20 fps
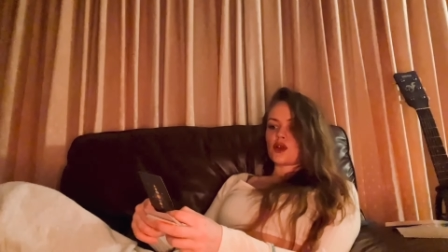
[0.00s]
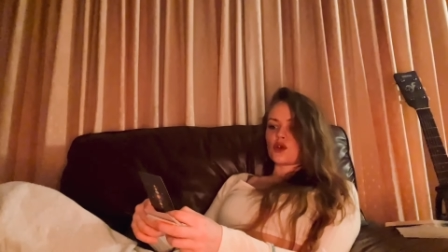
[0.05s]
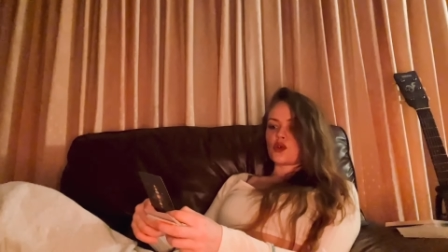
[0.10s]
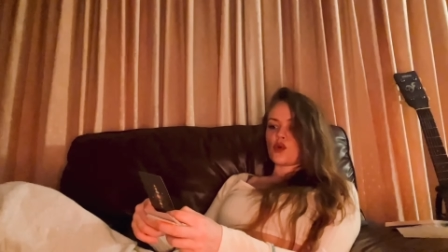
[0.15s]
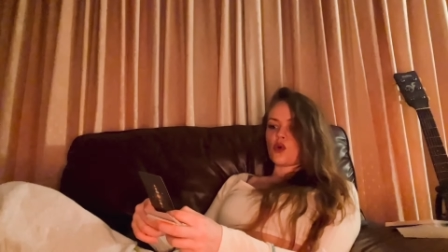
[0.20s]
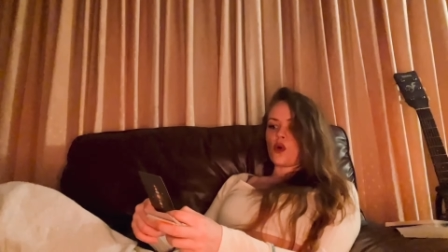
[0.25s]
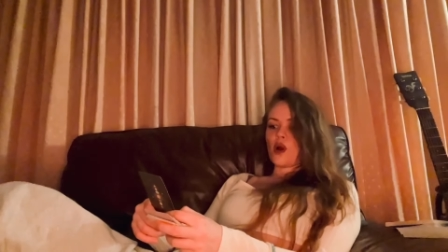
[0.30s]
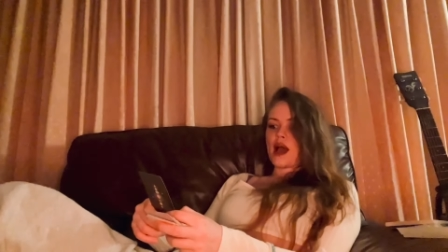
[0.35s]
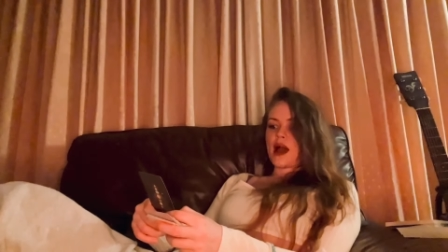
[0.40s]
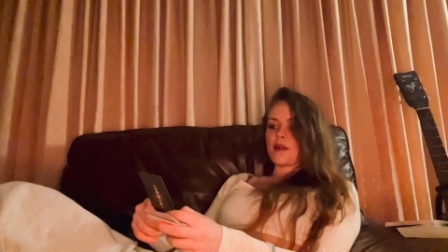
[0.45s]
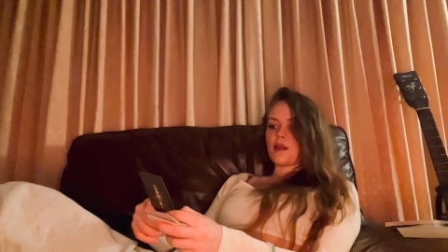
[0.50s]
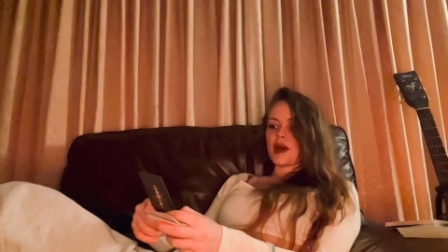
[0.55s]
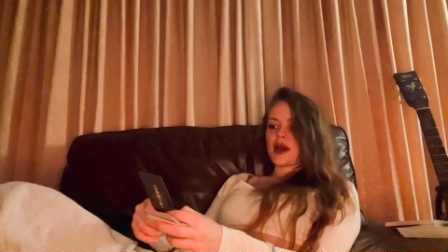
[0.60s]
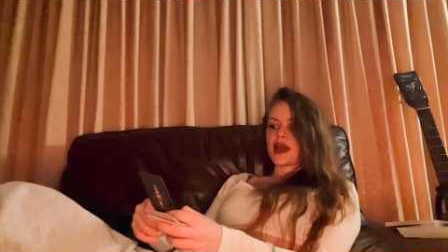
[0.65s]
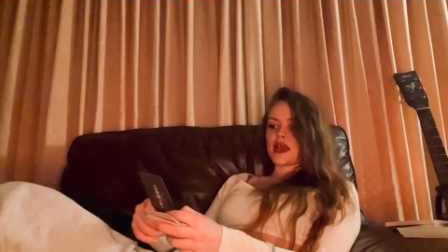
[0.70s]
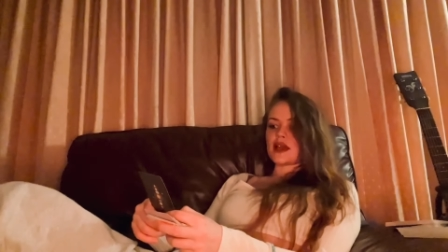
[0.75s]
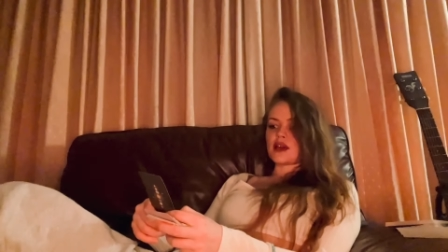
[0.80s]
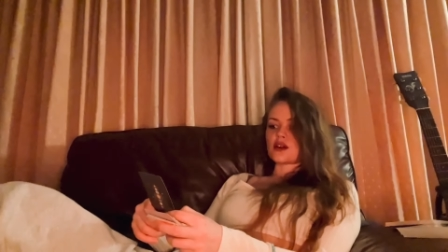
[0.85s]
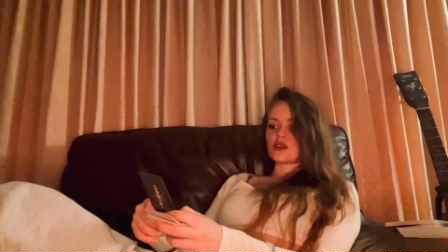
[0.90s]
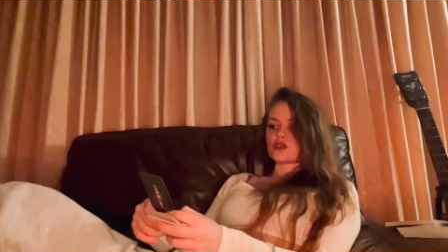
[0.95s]
nor am I
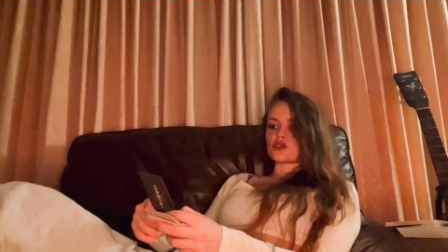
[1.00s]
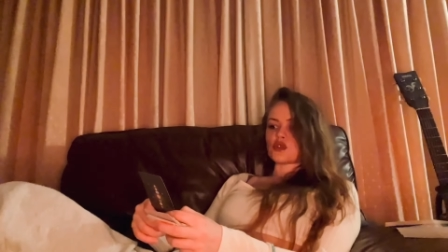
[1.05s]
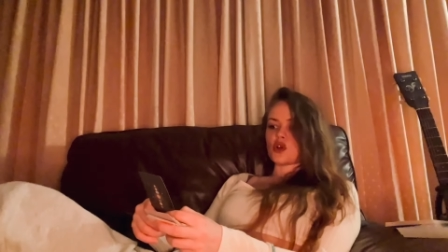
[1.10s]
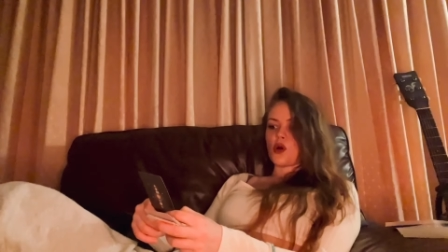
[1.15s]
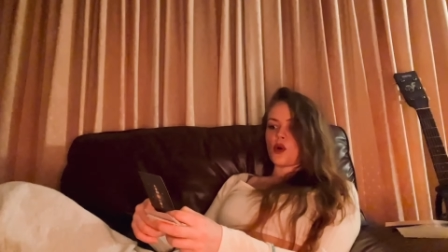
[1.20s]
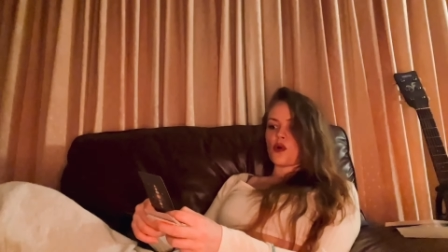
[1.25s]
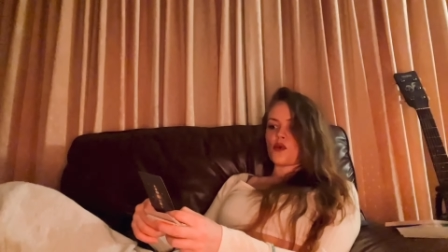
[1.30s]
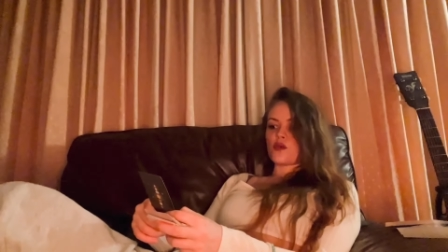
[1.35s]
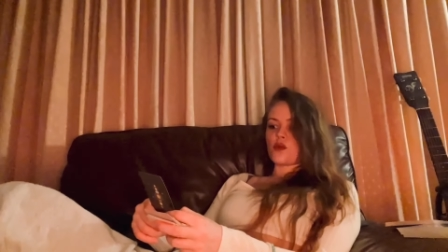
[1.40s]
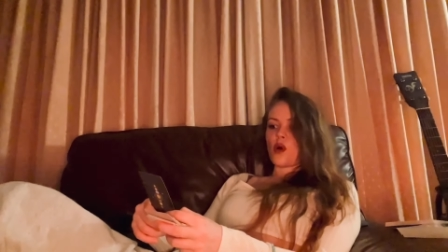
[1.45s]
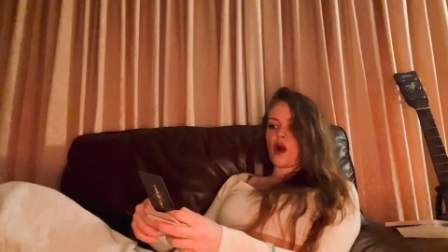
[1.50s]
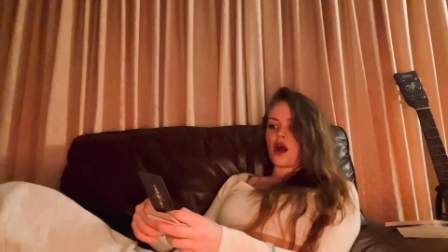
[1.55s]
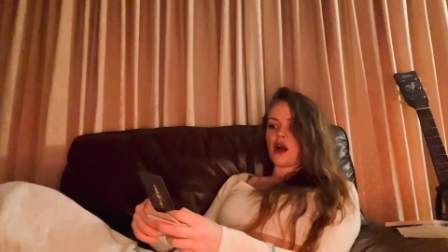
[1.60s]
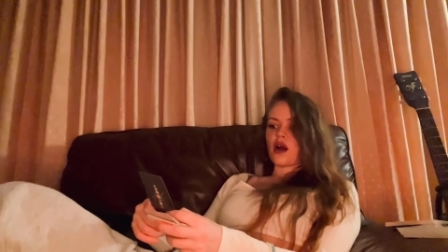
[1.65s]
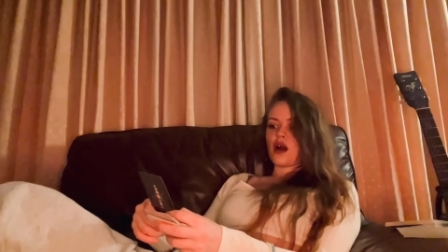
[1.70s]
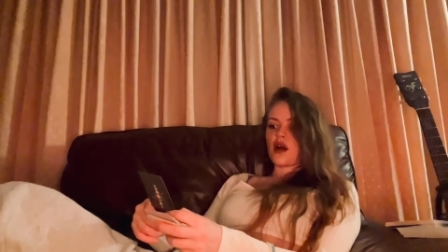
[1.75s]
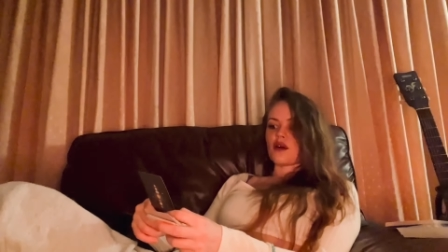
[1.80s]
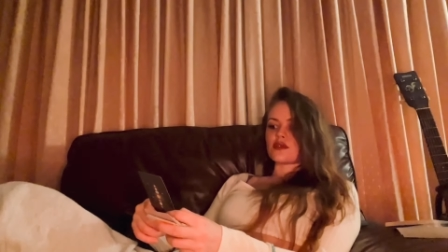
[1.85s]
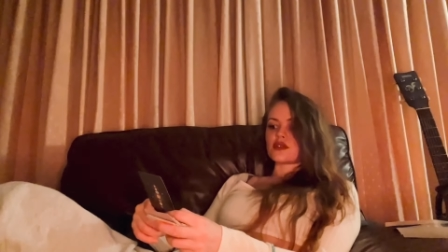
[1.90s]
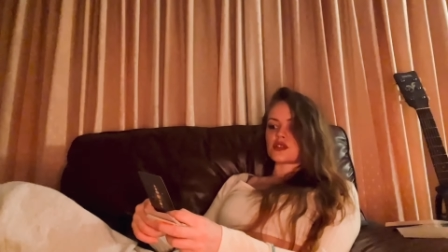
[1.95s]
in control of what
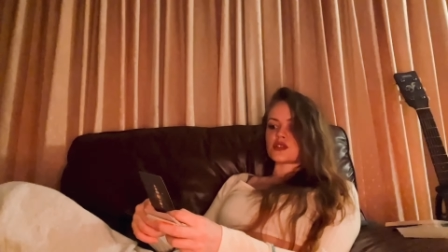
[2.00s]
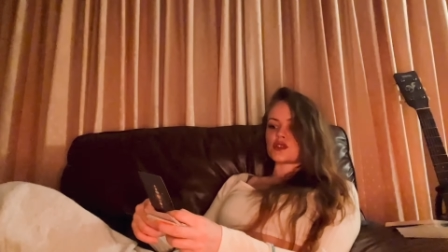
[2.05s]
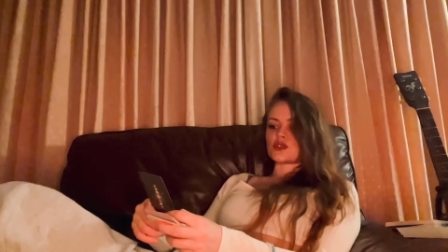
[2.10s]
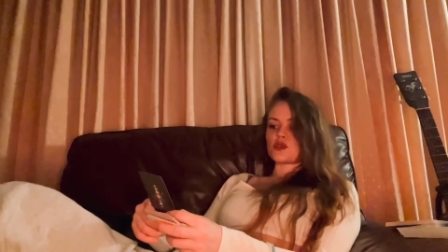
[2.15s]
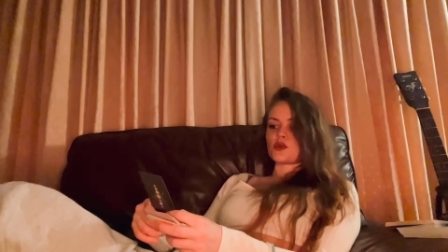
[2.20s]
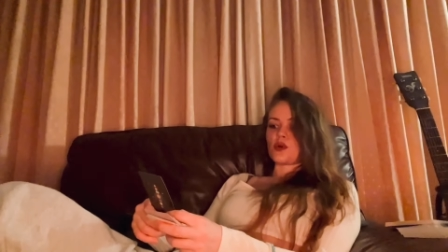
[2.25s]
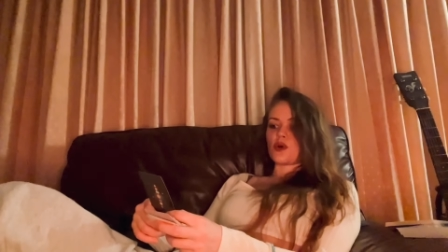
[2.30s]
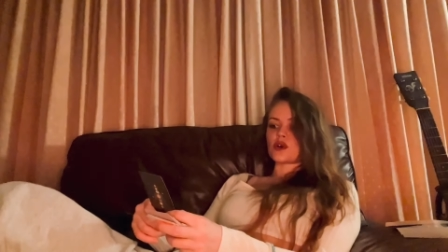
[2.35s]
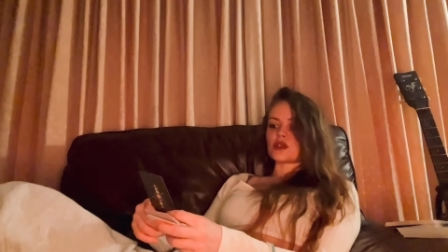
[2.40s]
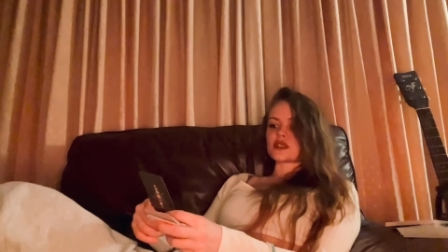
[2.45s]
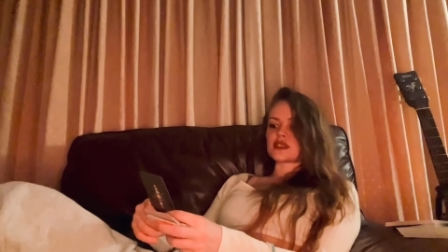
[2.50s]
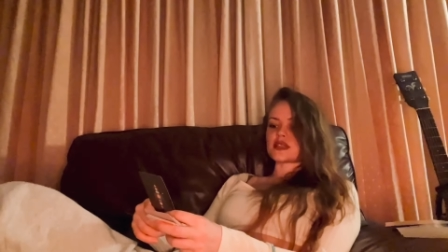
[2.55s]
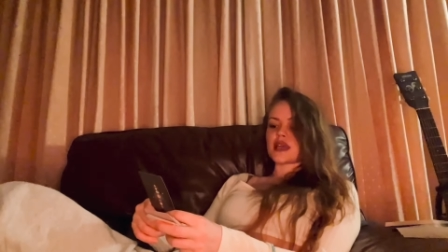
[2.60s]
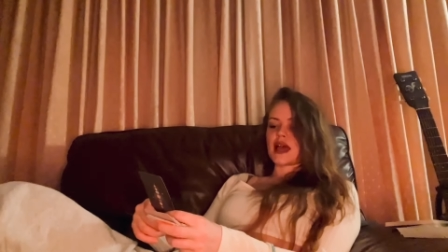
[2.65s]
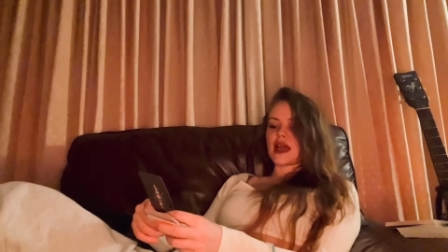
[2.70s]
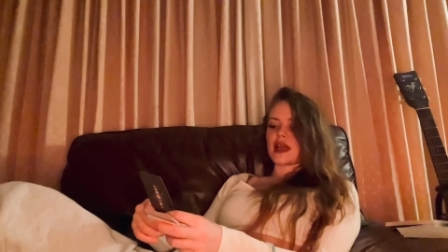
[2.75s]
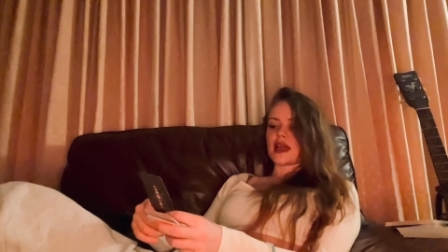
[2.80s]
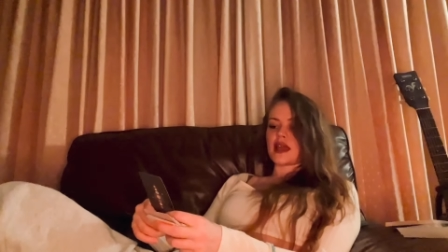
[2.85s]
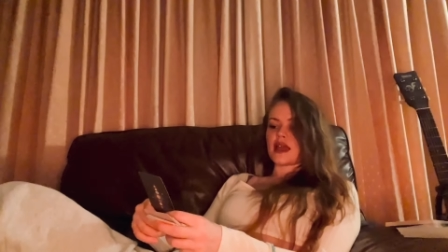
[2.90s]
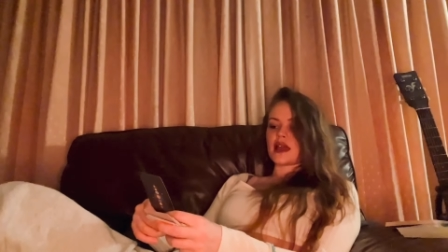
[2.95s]
others do or
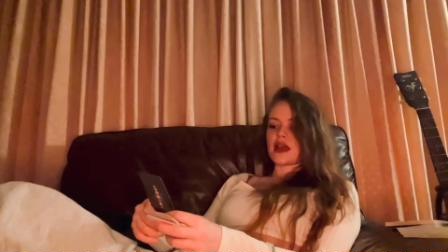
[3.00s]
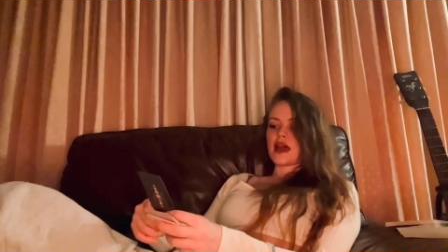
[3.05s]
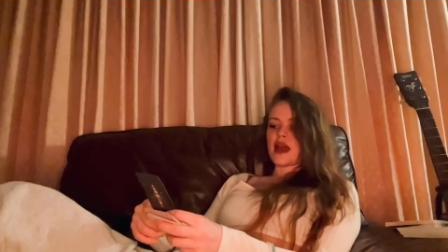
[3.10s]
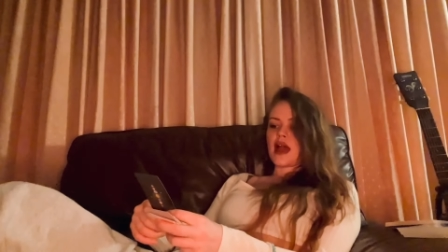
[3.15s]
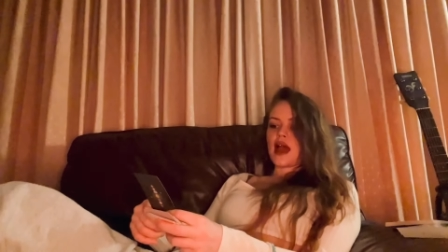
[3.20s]
say.